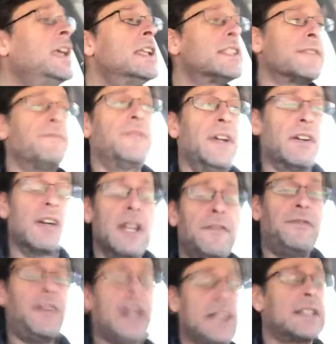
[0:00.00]
It's a very
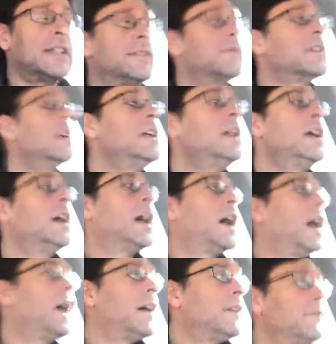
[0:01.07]
effective,
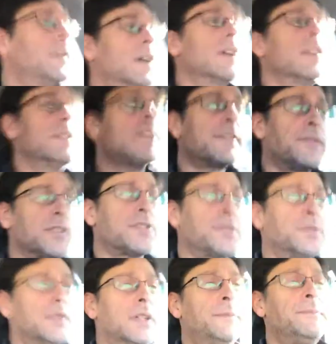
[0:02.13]
very useful
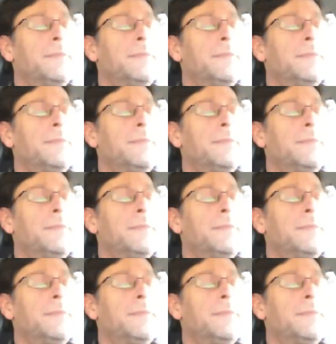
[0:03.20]
tool.